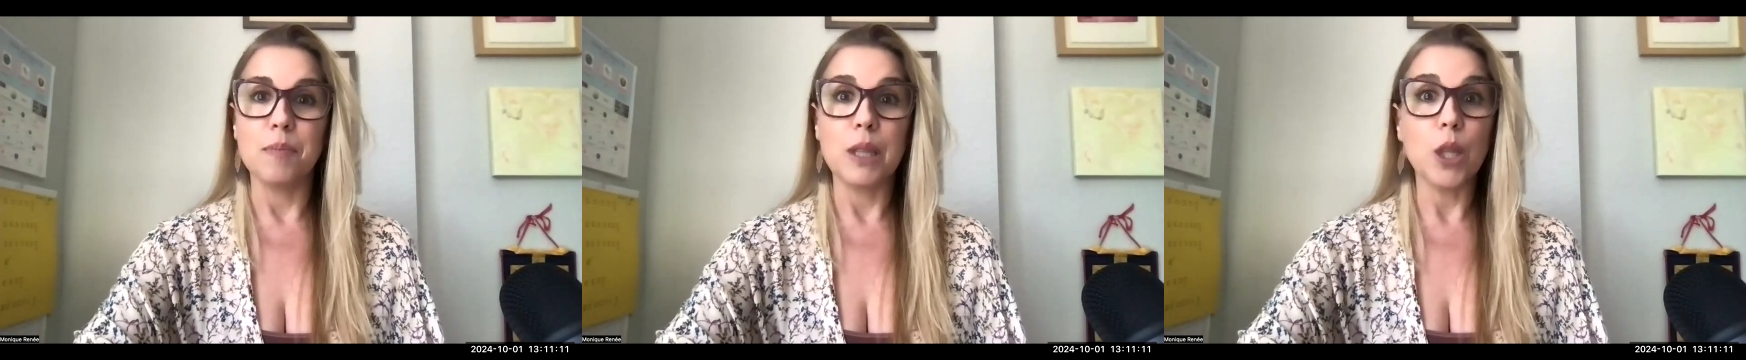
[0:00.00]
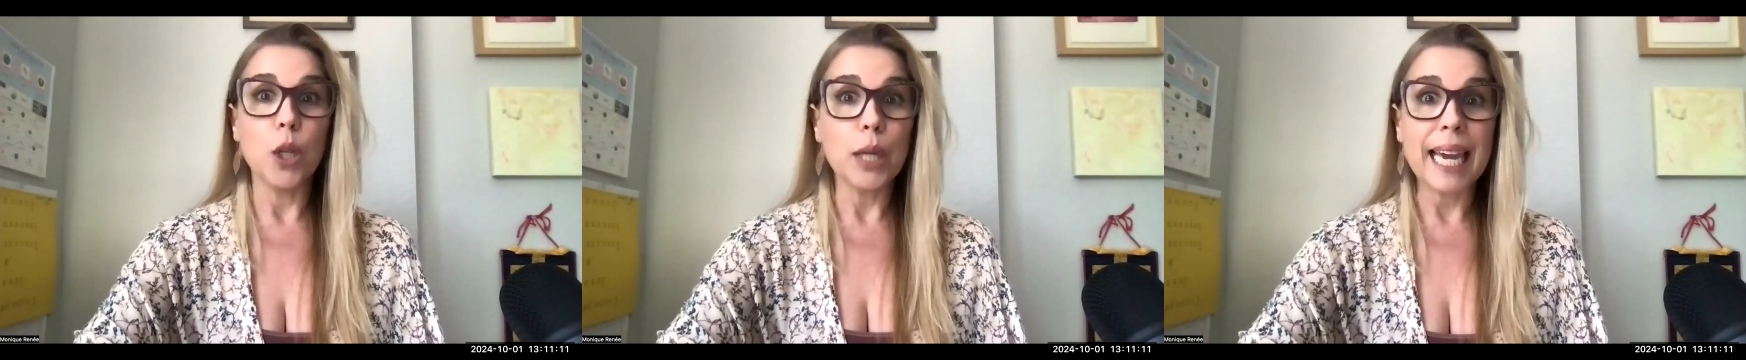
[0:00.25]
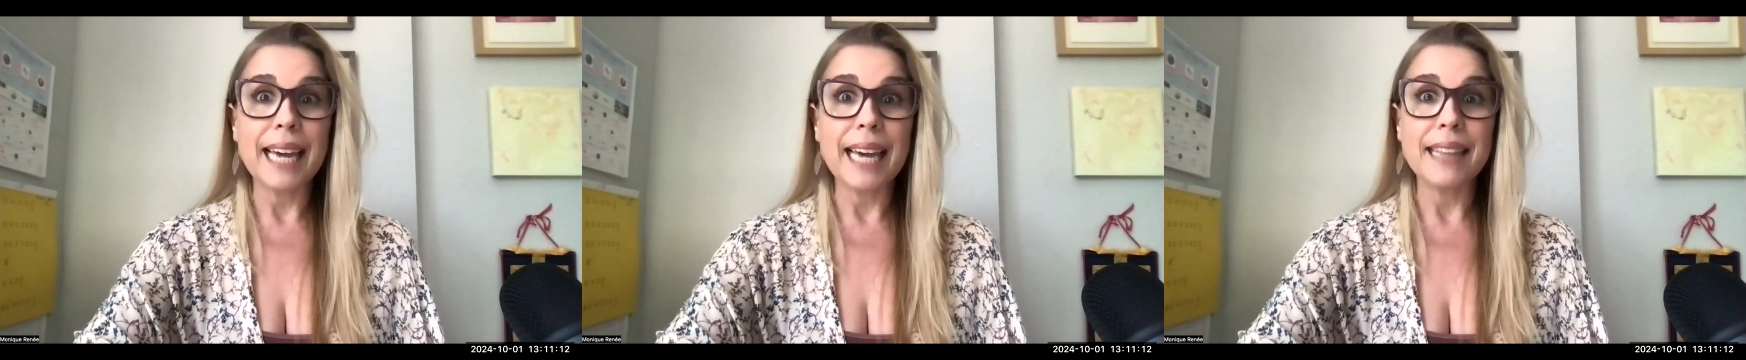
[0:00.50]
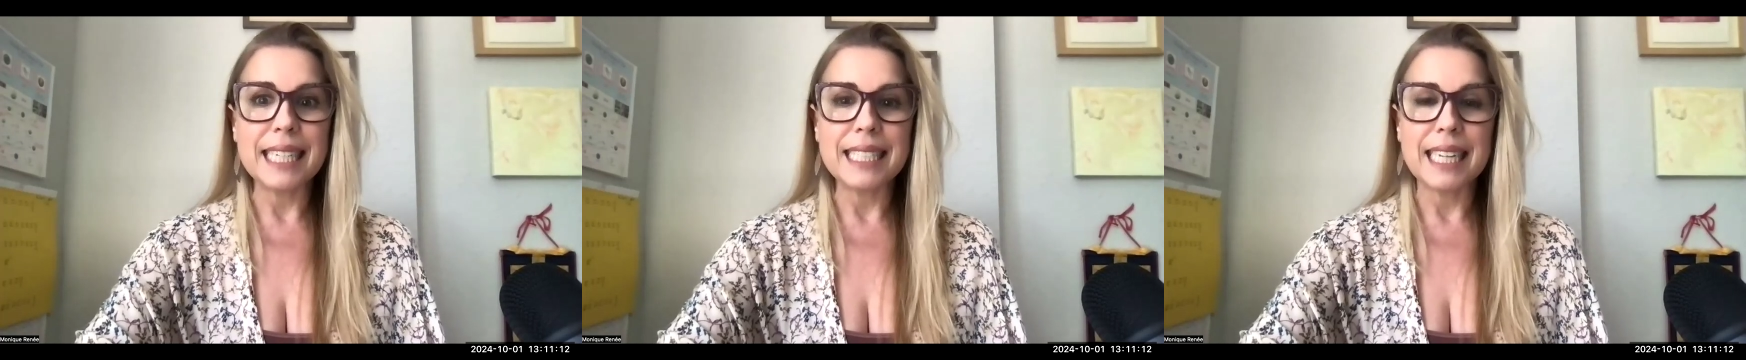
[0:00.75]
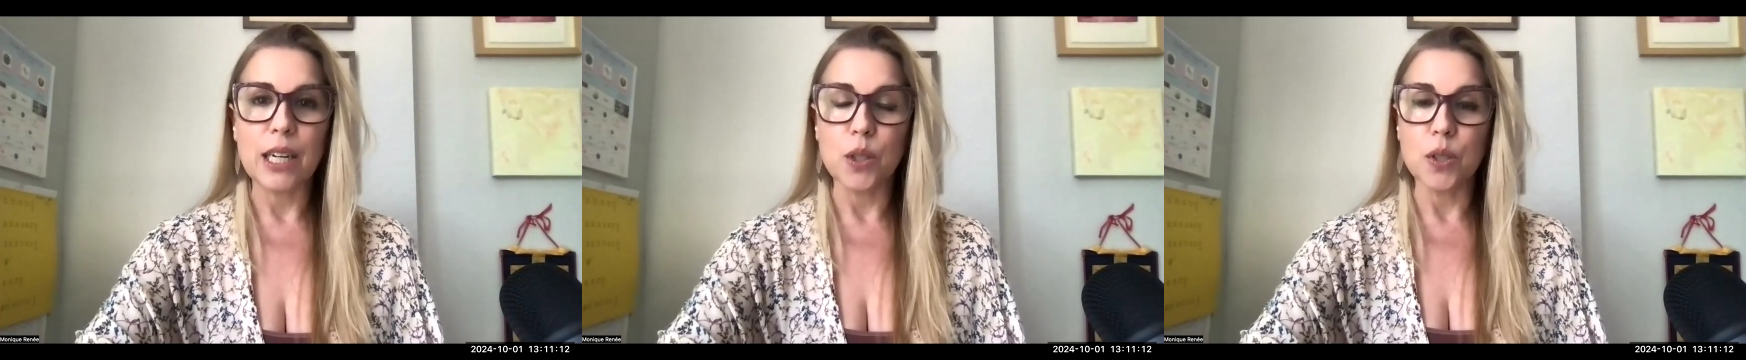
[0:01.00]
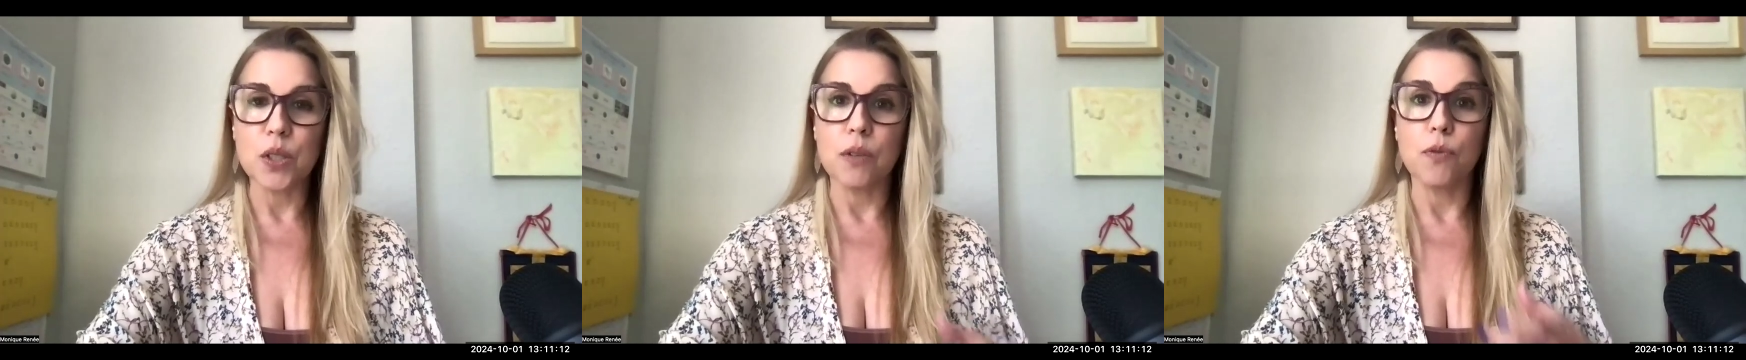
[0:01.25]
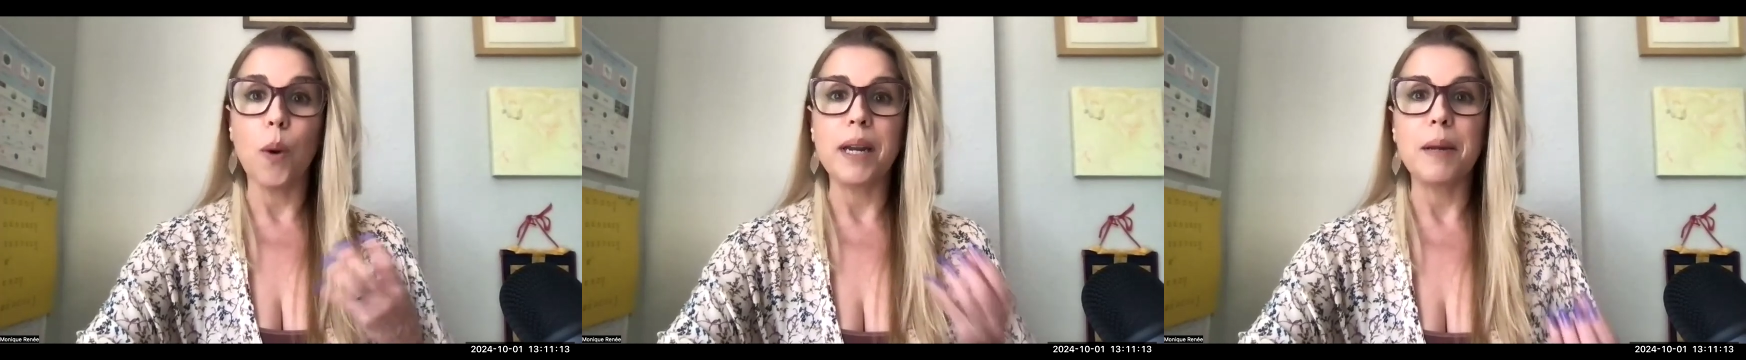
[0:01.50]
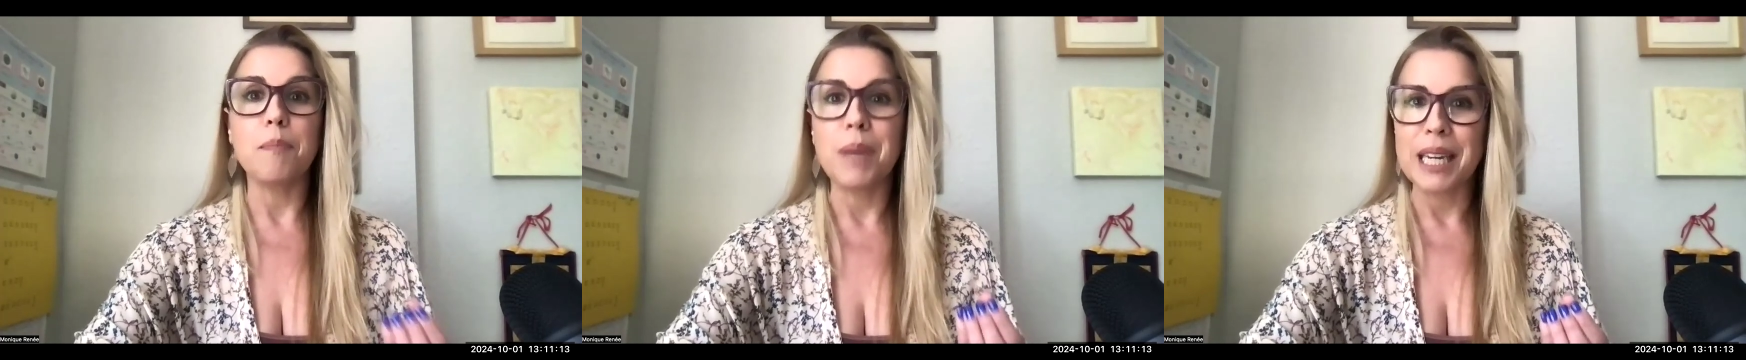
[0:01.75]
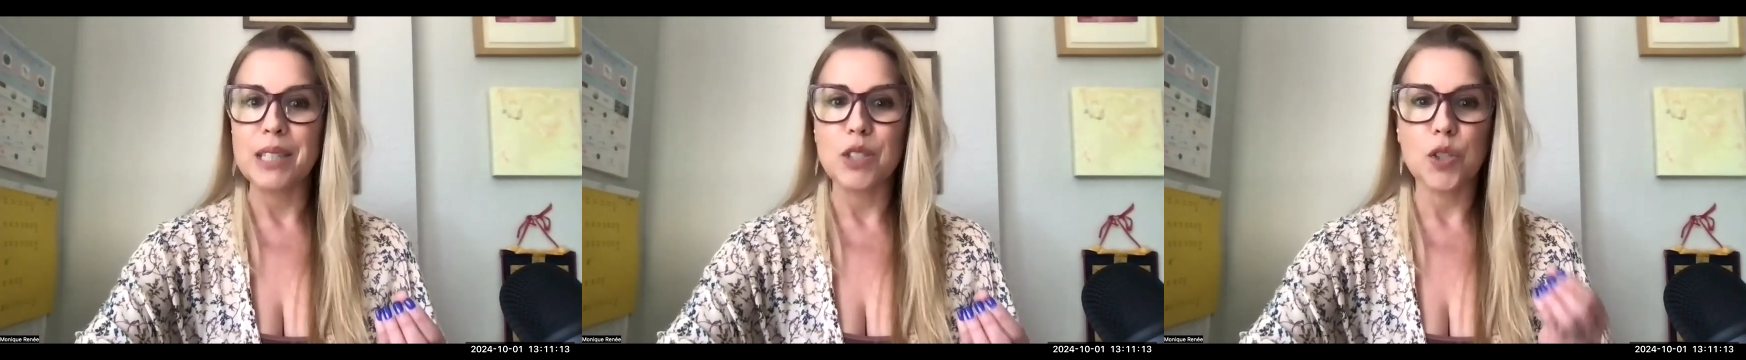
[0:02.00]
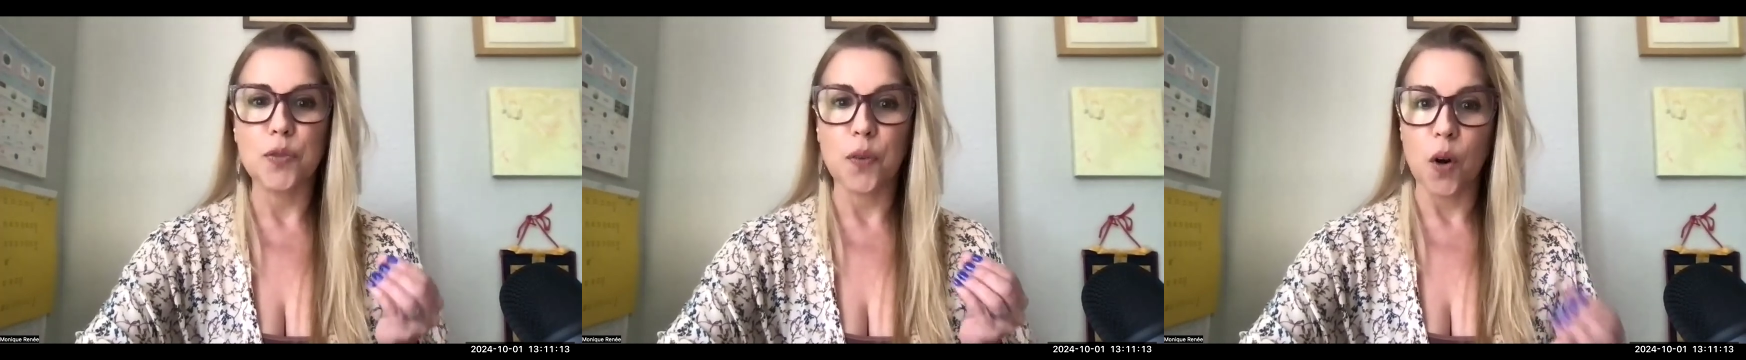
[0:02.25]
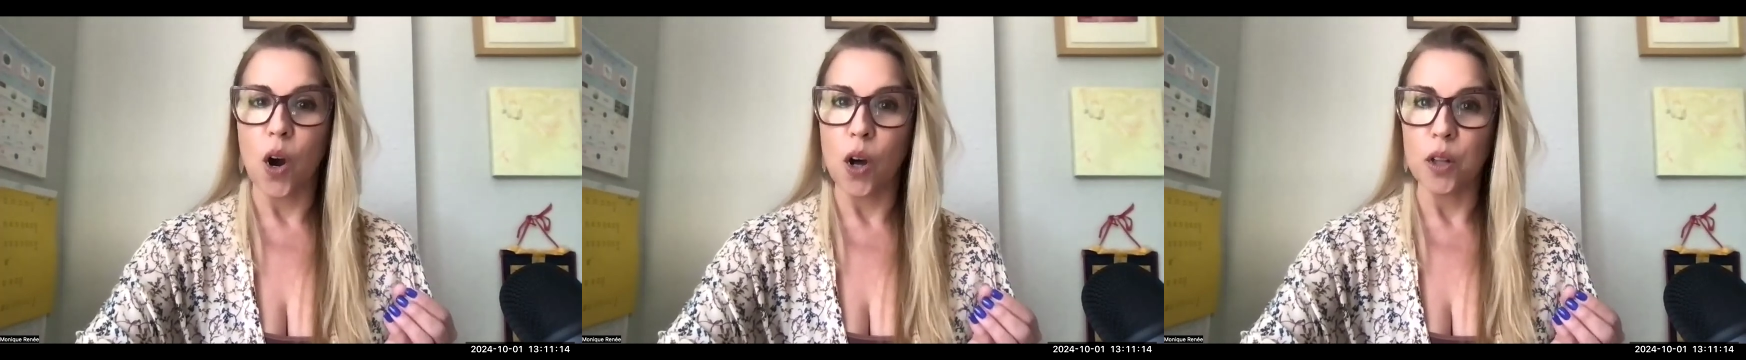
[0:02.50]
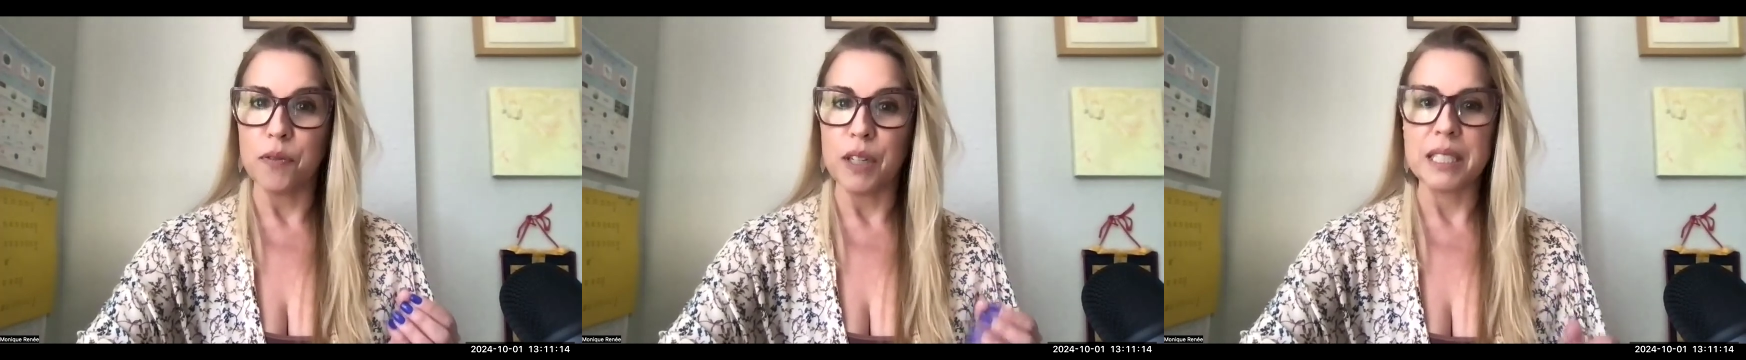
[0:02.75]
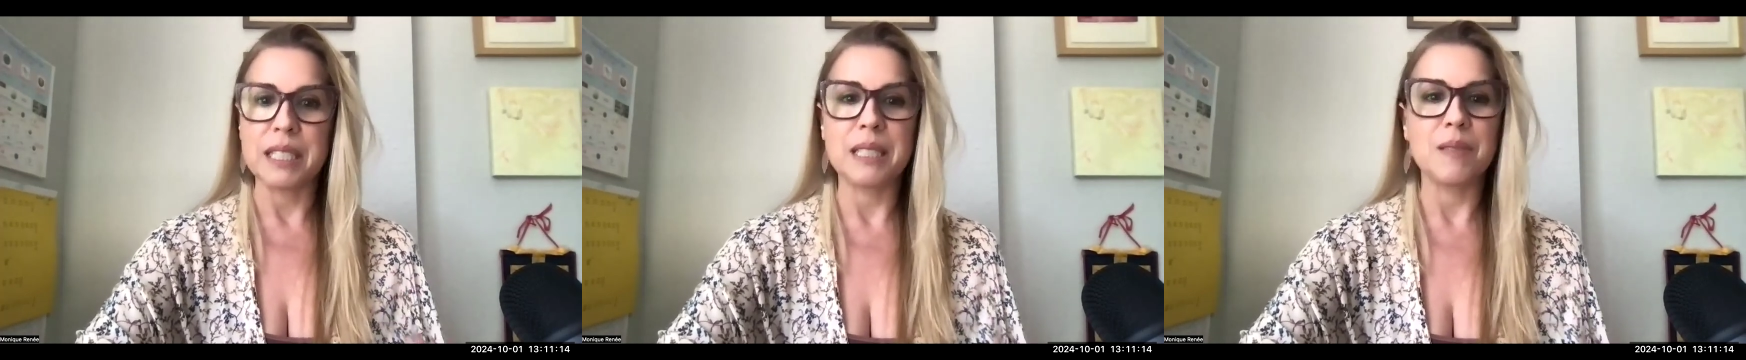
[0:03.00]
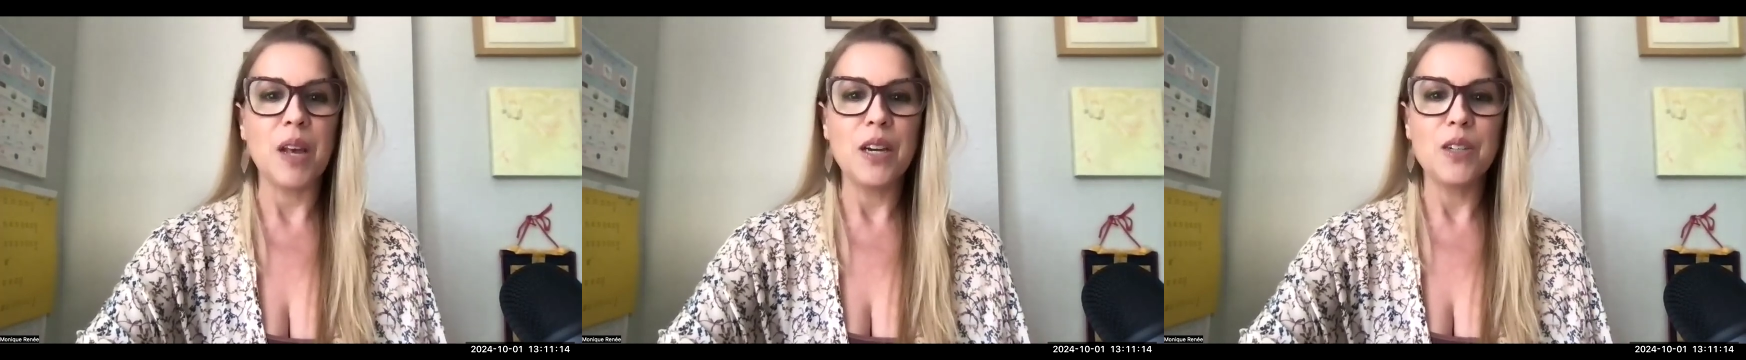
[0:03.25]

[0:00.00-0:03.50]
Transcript: looking at the details of what it means for all of us.